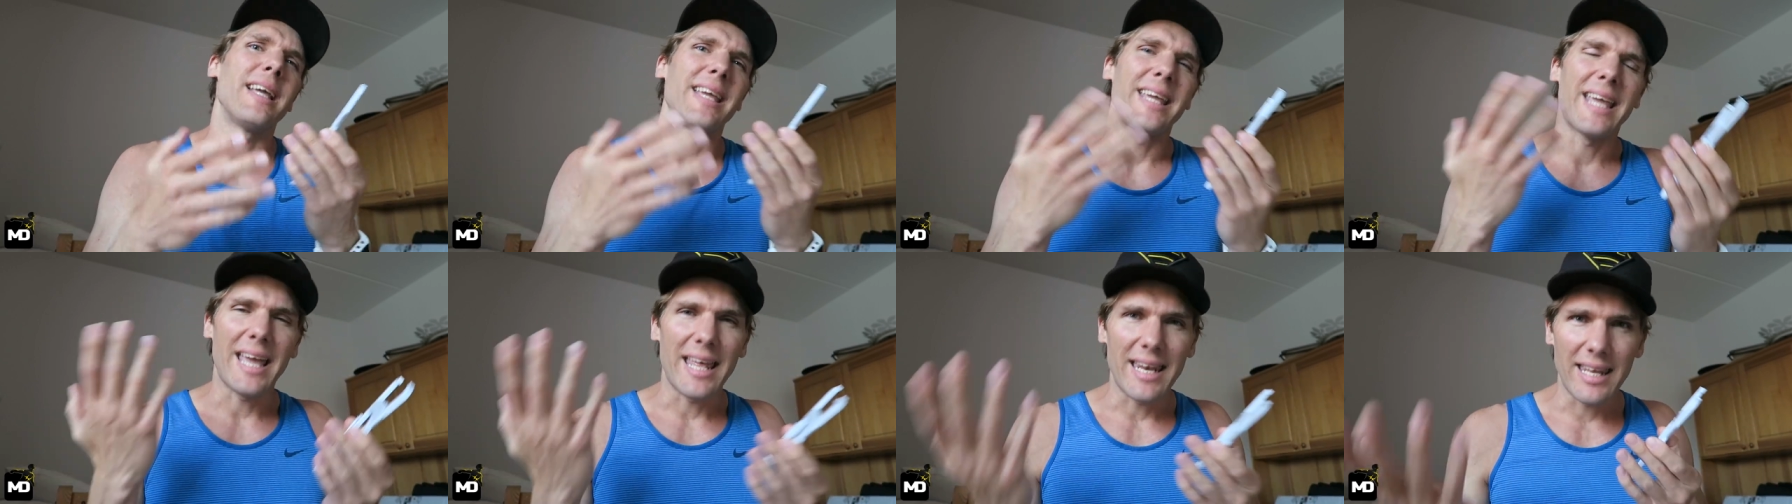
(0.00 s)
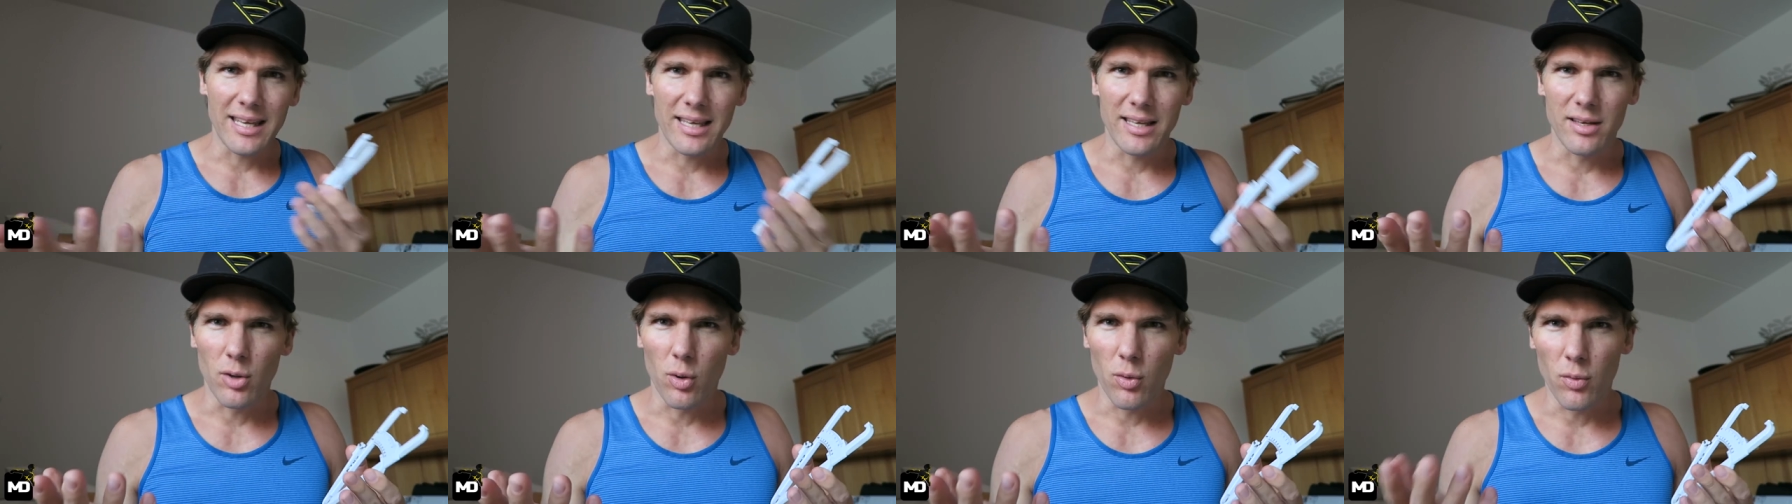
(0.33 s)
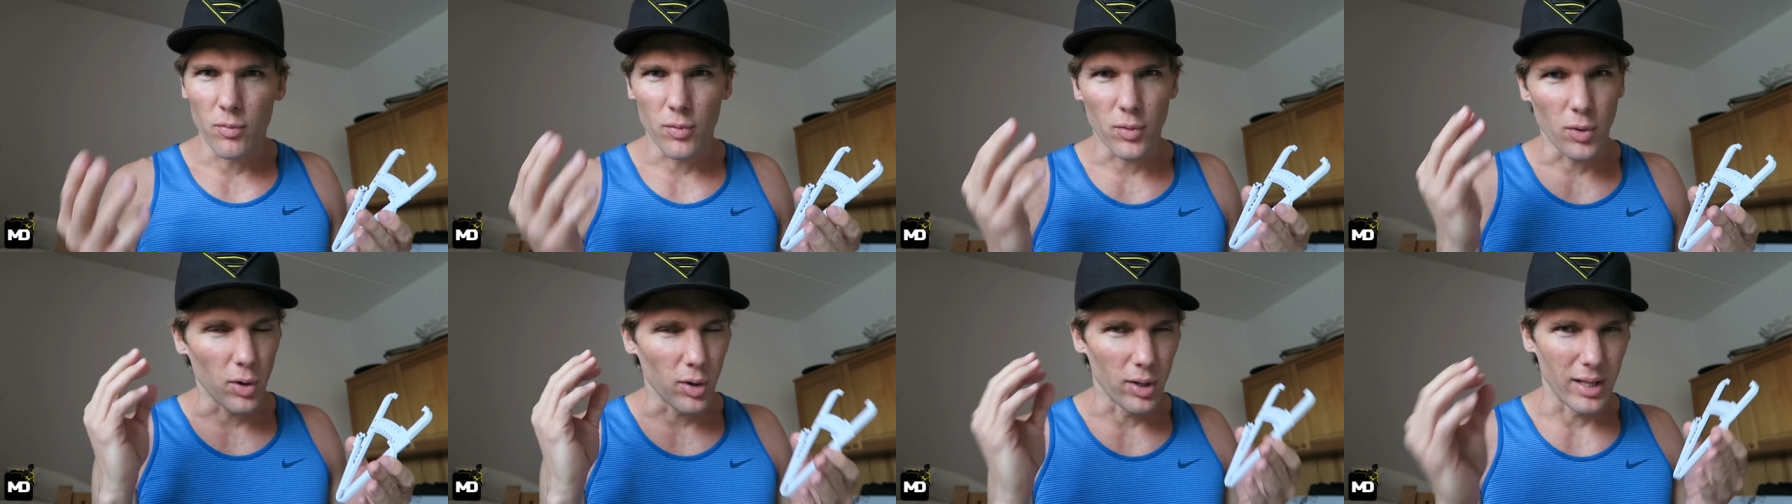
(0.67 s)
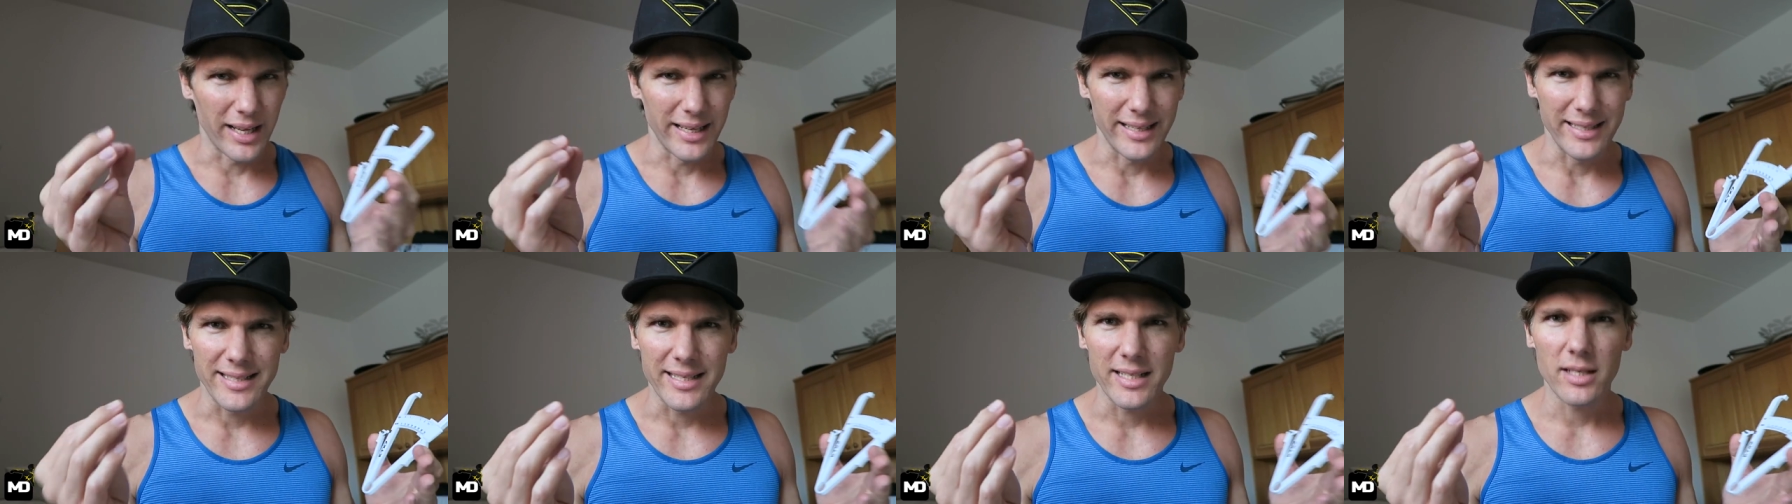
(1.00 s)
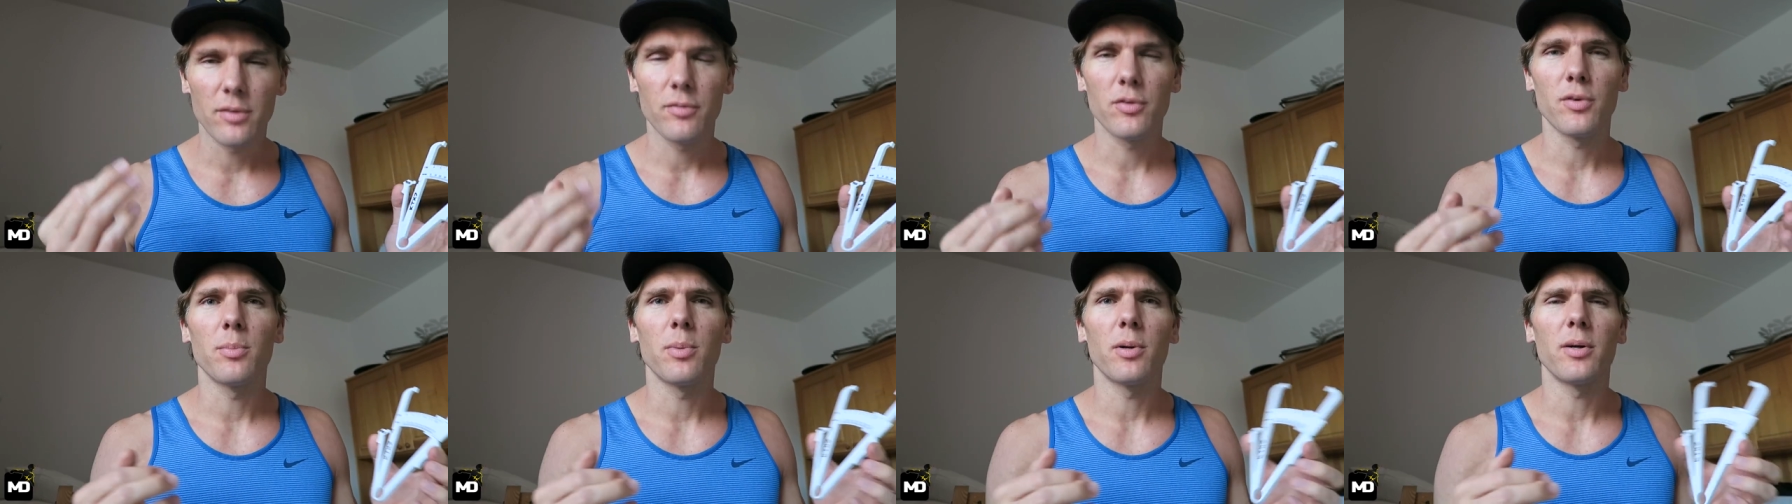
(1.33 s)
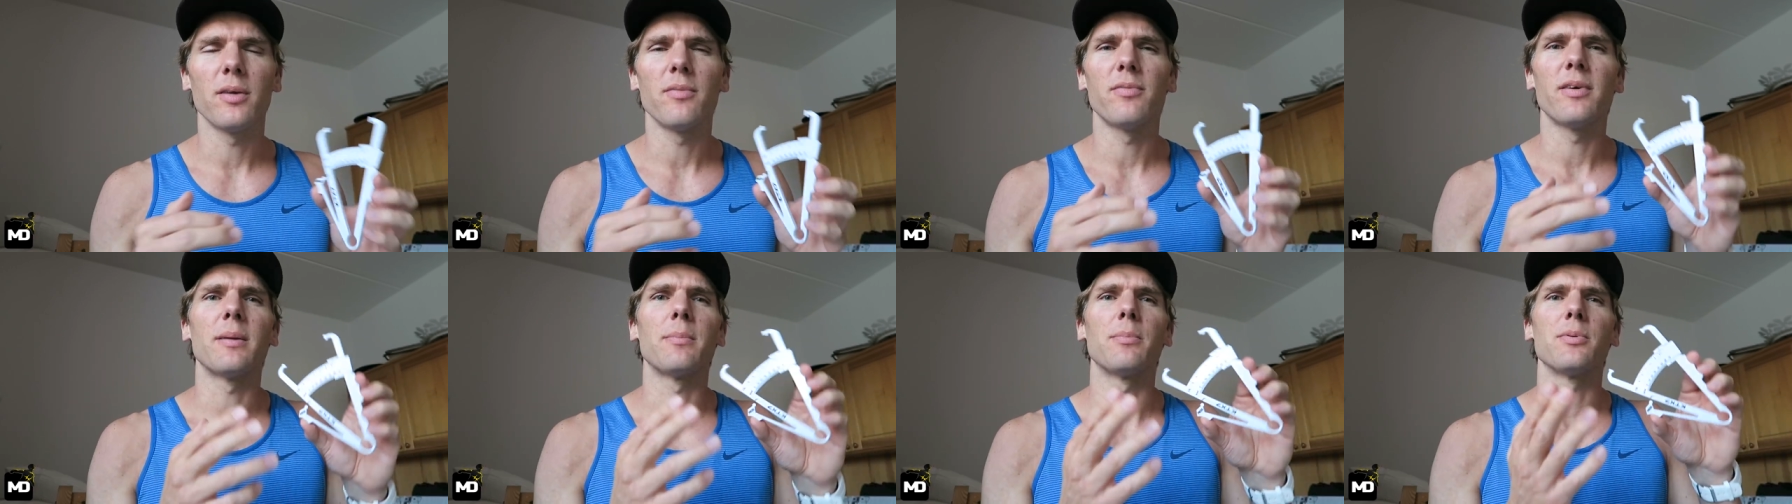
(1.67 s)
getting an overall idea of your
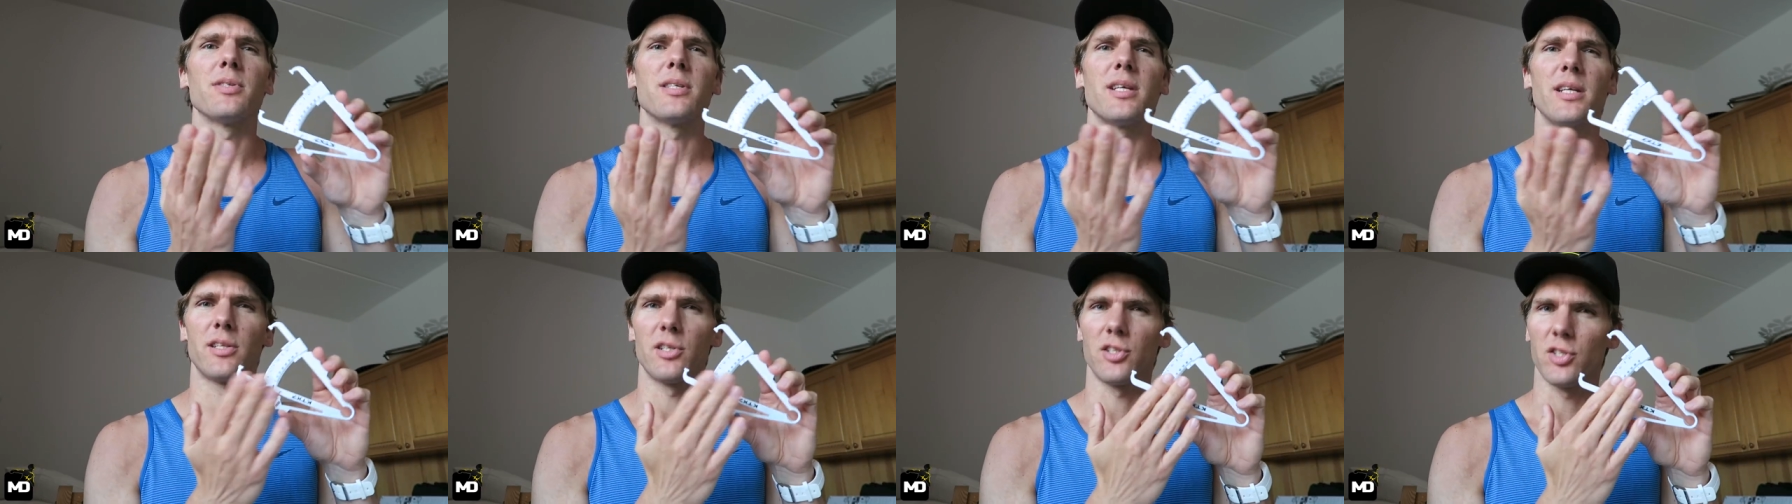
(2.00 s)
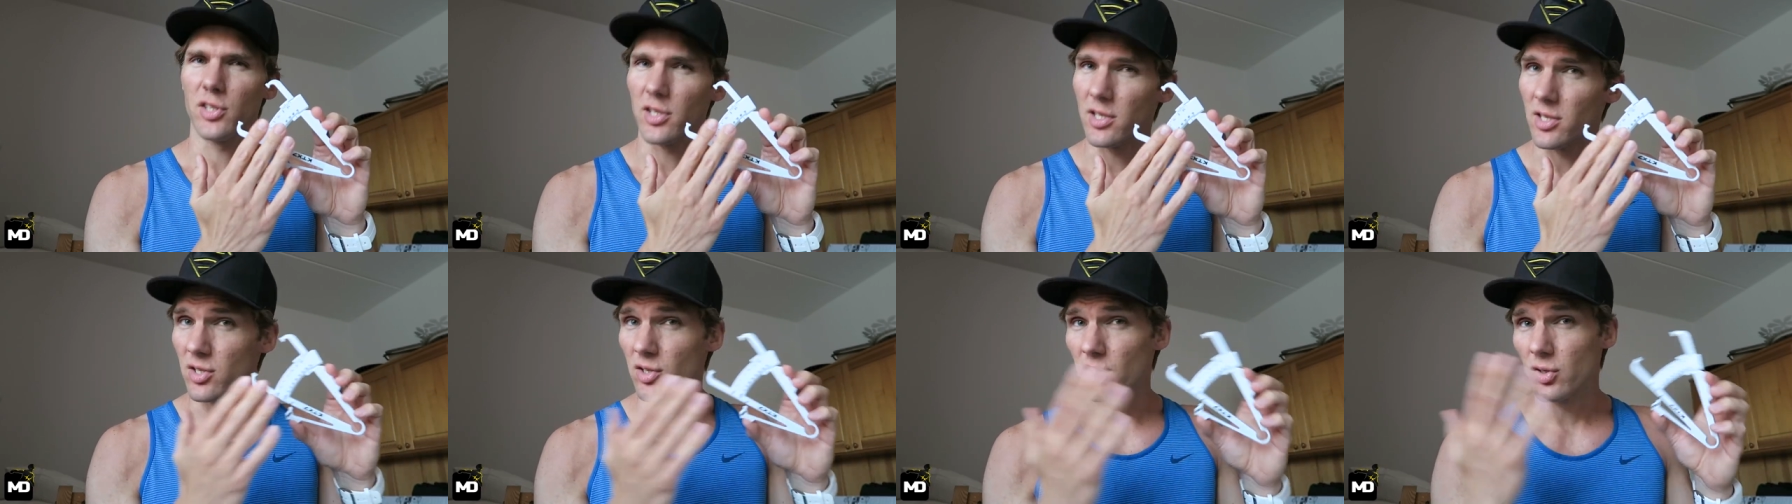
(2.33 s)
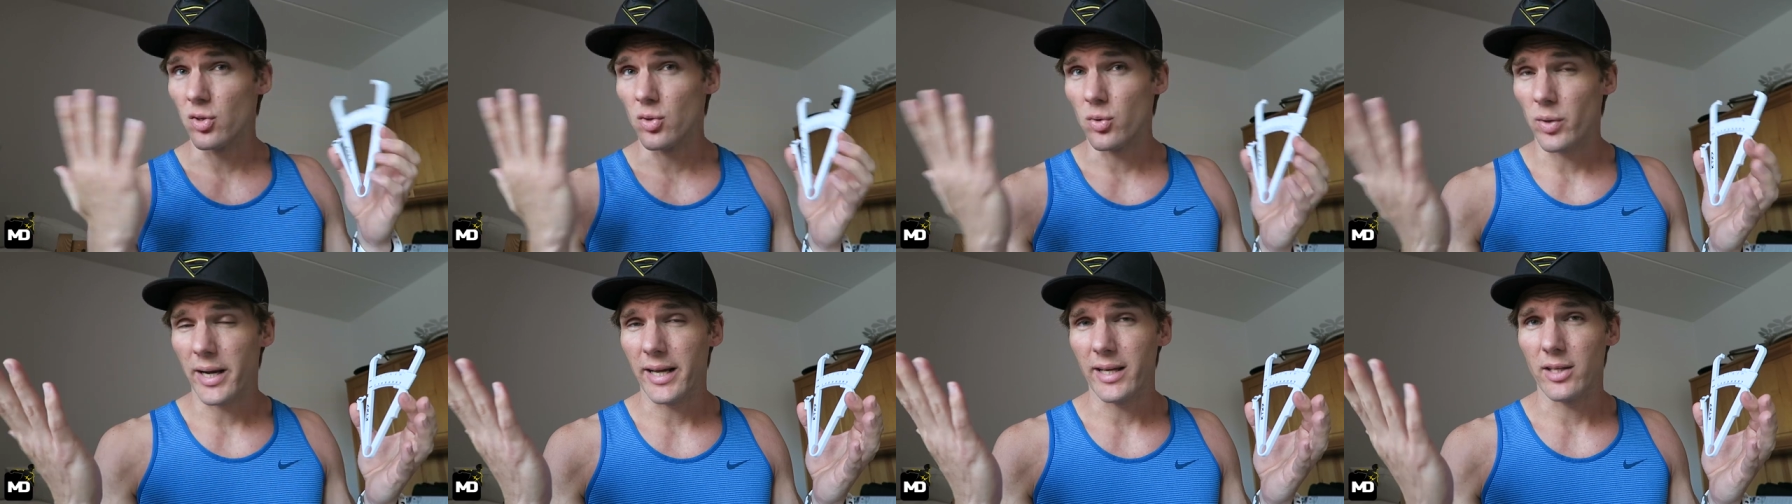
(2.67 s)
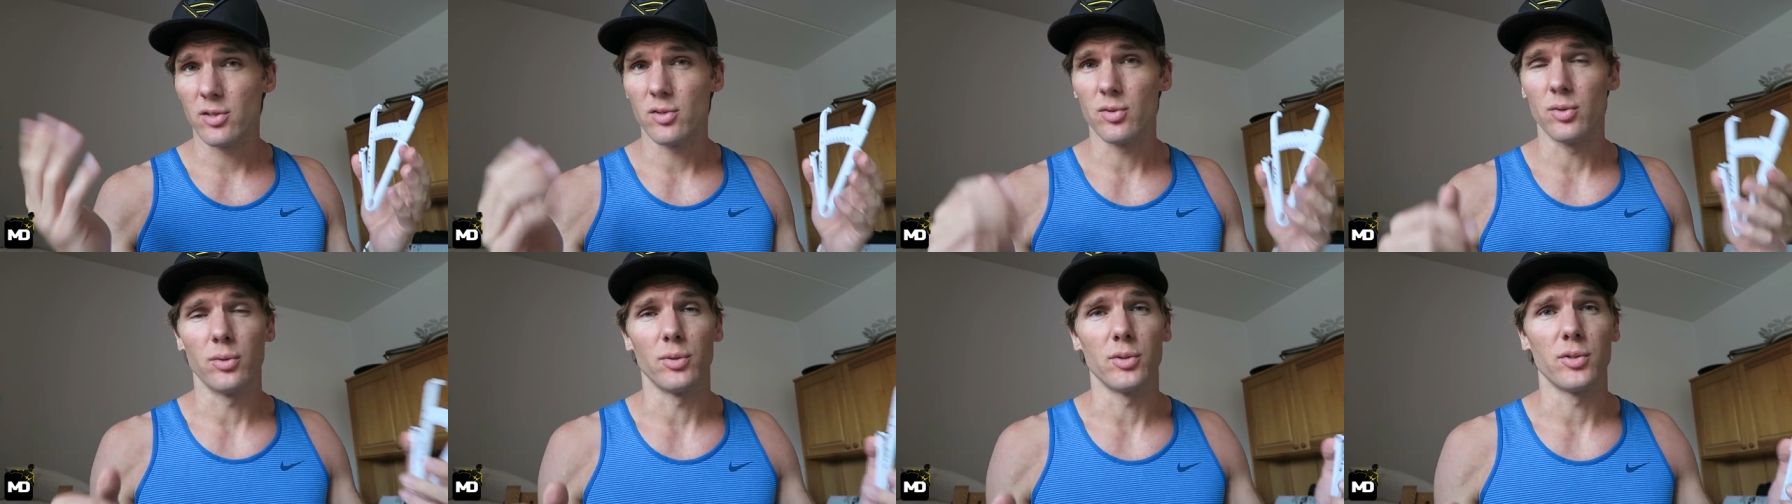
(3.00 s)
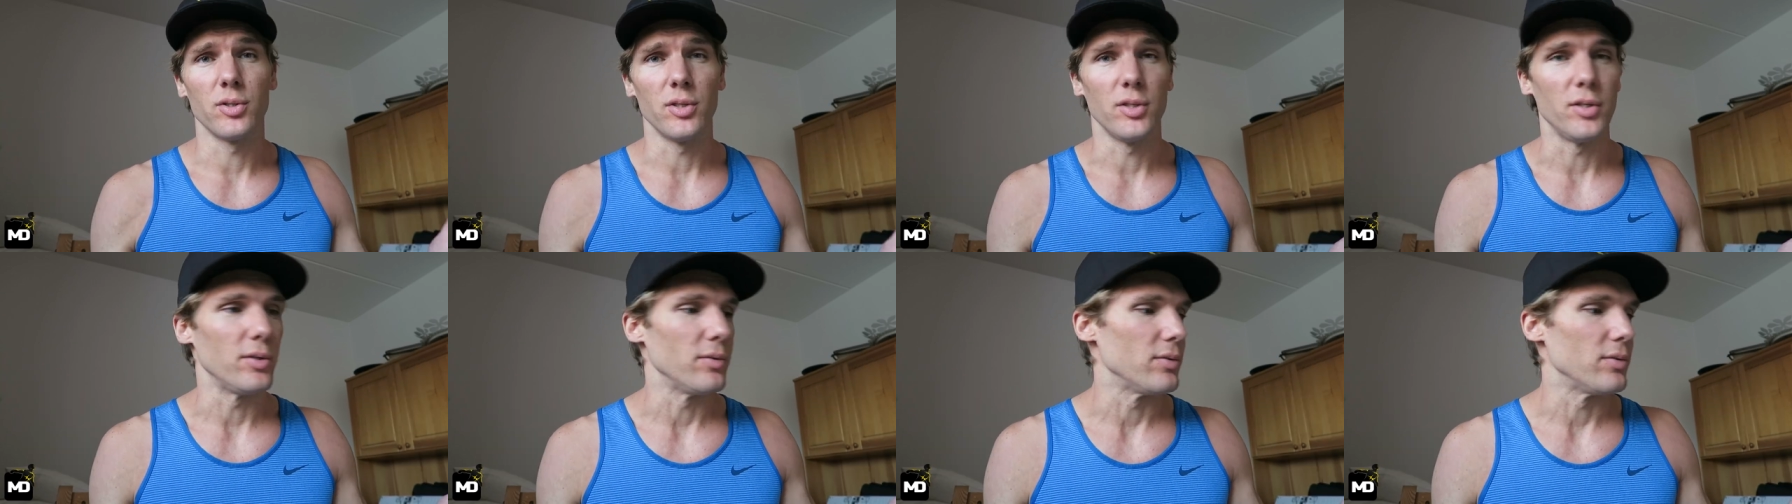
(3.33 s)
body fat percentage, this is a great tool to